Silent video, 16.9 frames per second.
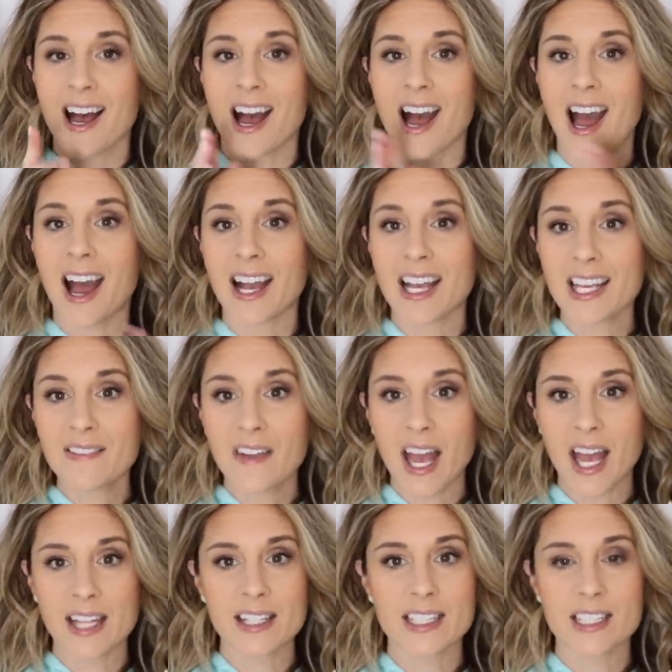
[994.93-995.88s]
I've
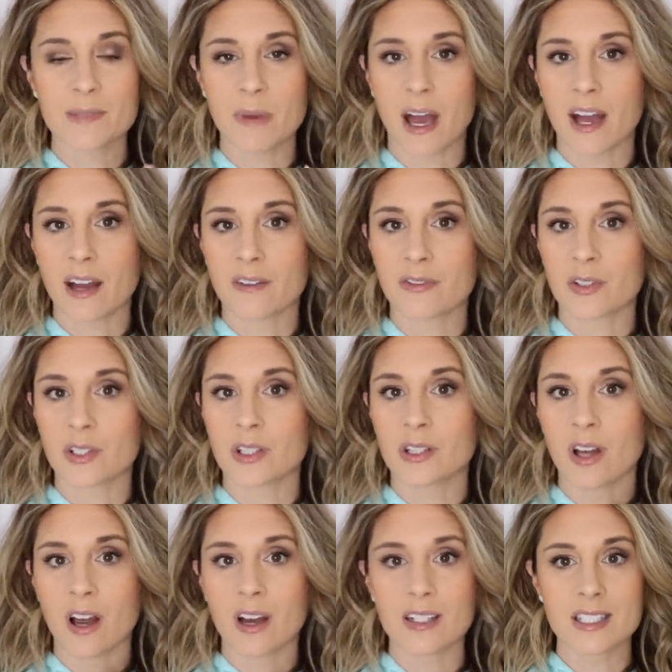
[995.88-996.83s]
had this bag for a
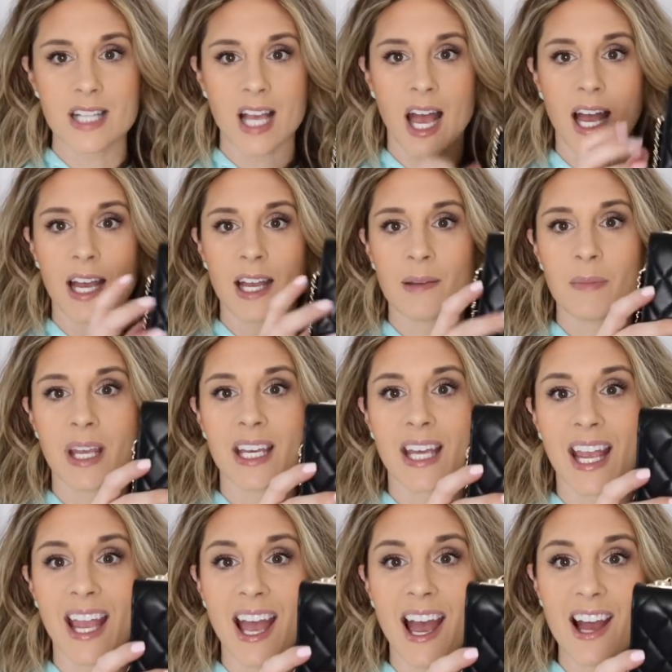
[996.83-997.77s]
long time and
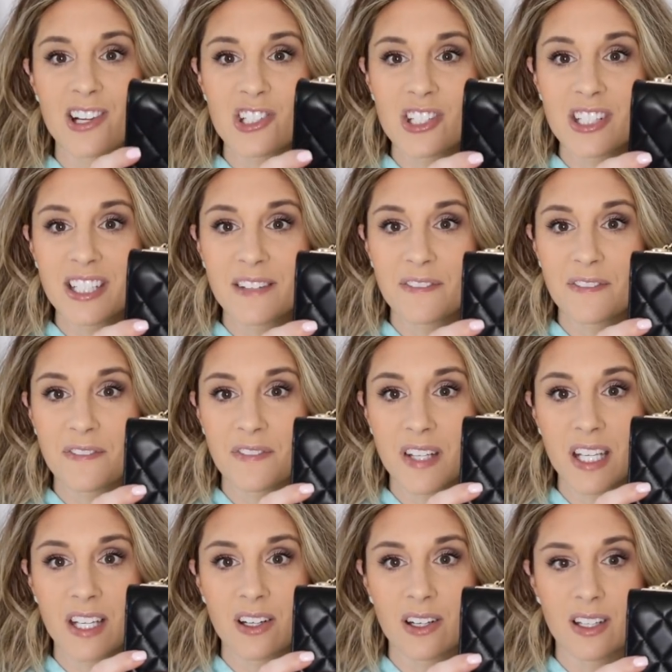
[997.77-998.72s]
I actually
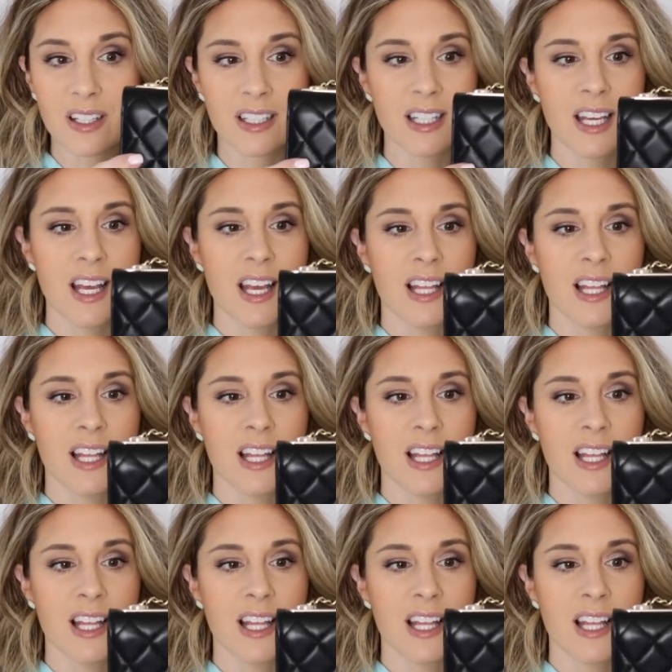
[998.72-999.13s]
feel